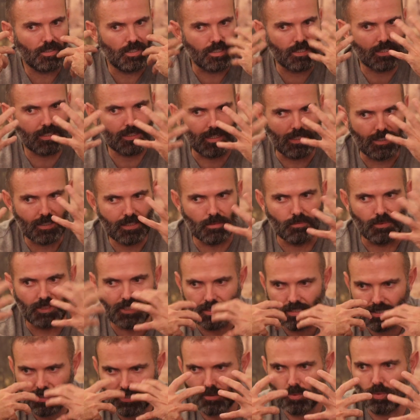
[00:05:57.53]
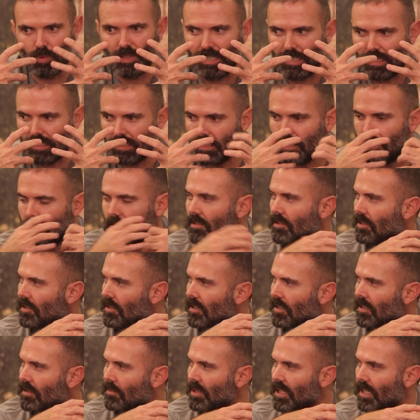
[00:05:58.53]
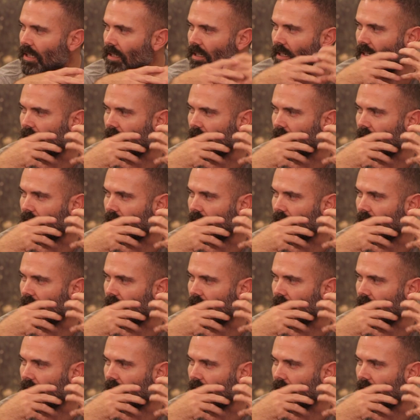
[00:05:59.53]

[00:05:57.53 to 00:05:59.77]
ostensibly sweet, you know what I mean?